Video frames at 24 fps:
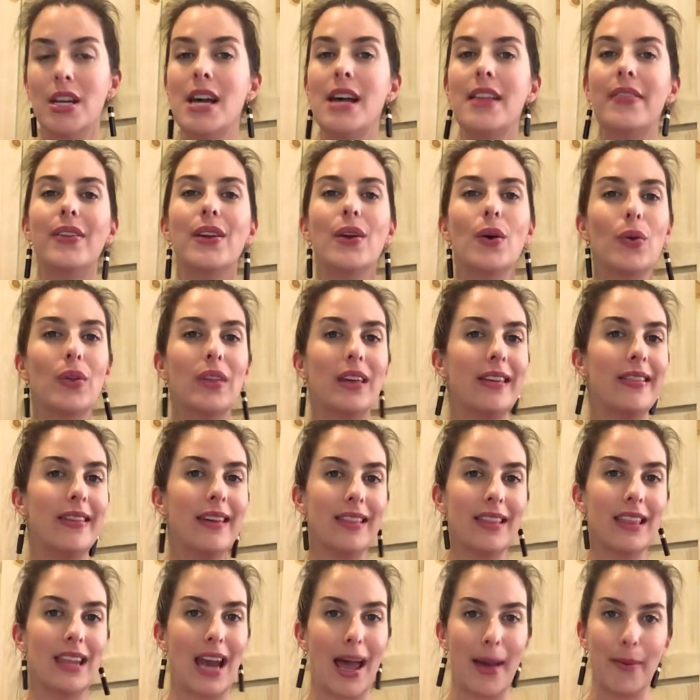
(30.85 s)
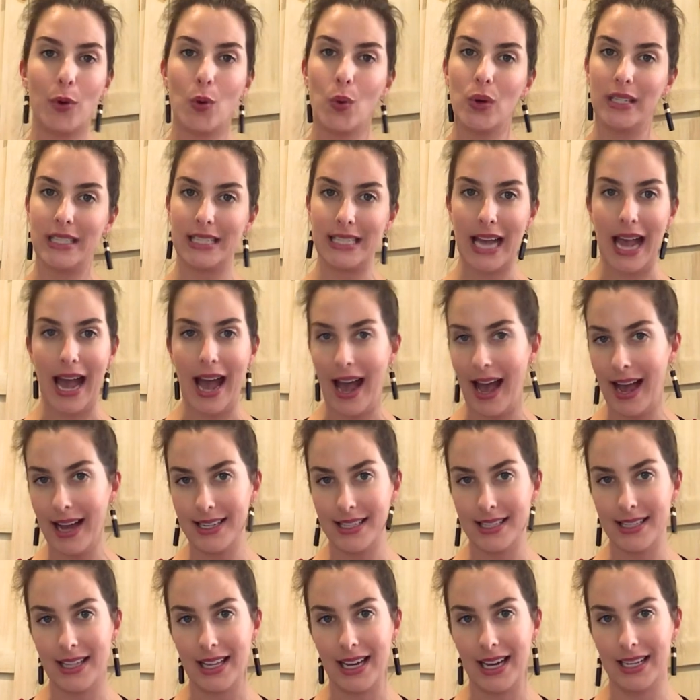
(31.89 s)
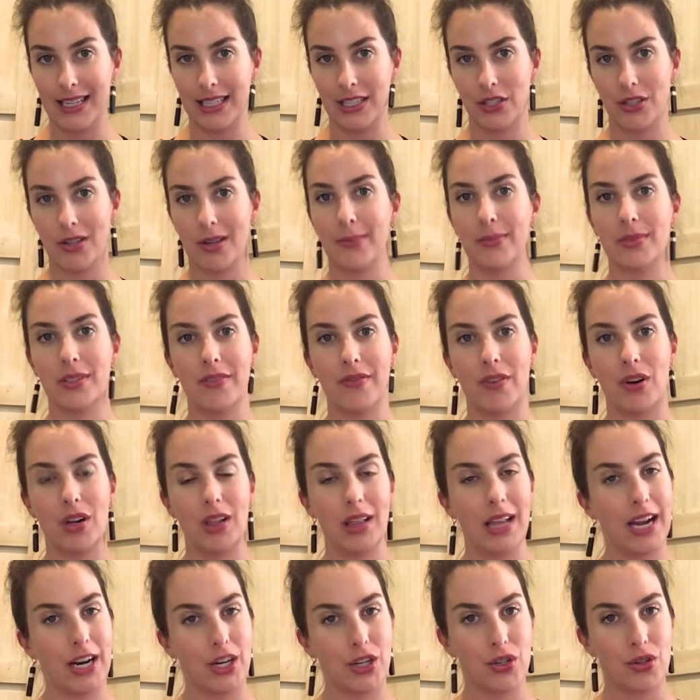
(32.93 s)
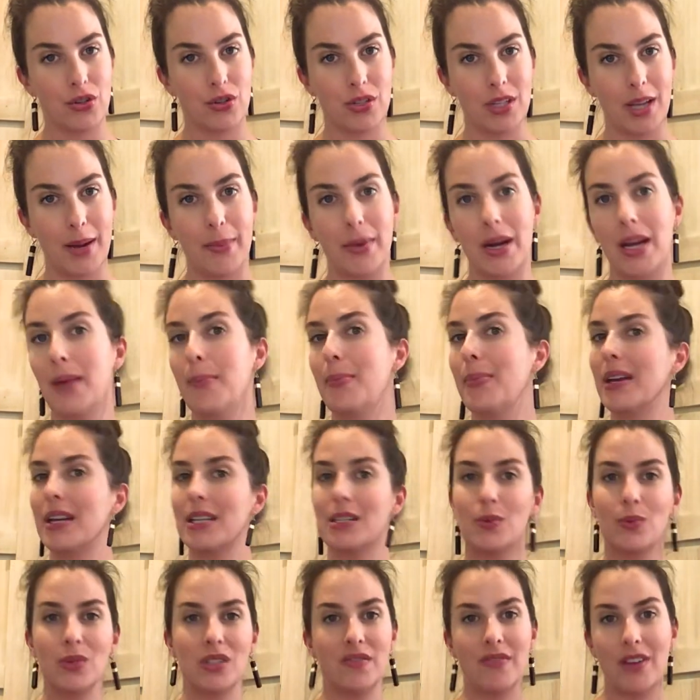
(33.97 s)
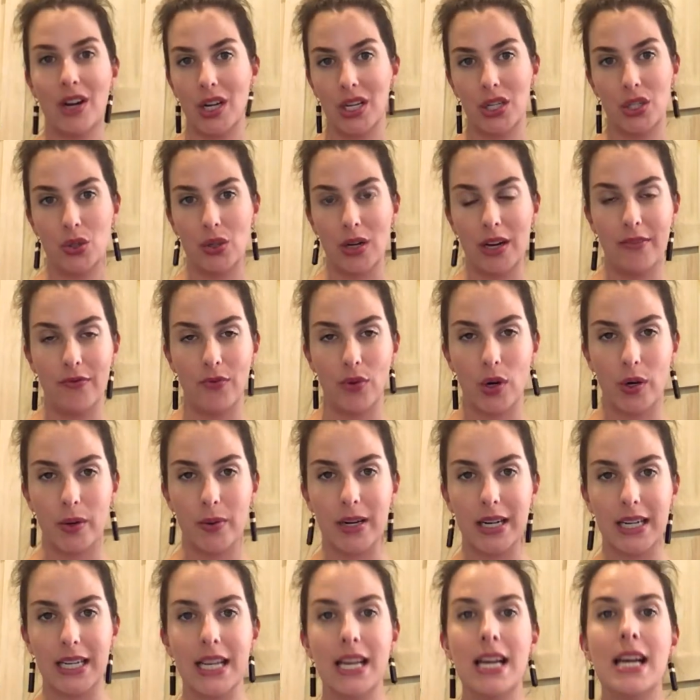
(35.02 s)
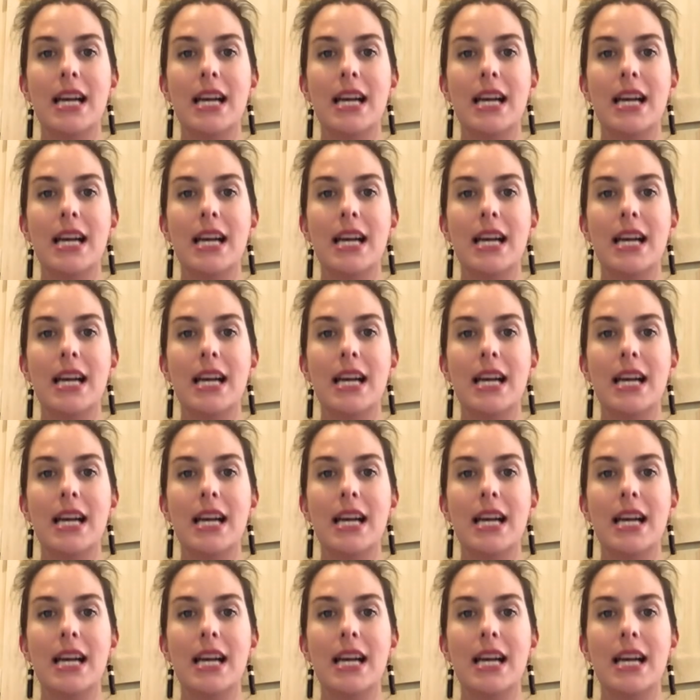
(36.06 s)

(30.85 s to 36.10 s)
The only thing that I'm going to add to that in terms of our lecture summary, because it was very straightforward,